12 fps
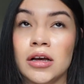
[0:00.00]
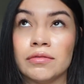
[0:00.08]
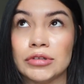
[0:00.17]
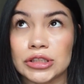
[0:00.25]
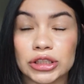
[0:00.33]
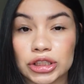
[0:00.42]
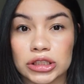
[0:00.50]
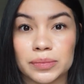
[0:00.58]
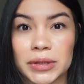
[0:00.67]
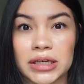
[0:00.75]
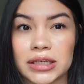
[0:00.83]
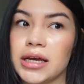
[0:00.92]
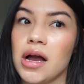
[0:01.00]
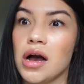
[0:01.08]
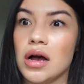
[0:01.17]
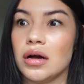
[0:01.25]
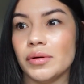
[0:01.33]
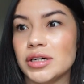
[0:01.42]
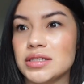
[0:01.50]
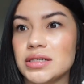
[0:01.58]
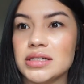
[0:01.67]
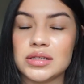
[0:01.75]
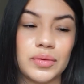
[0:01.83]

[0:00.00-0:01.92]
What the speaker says: versus just being like, oh, where is this?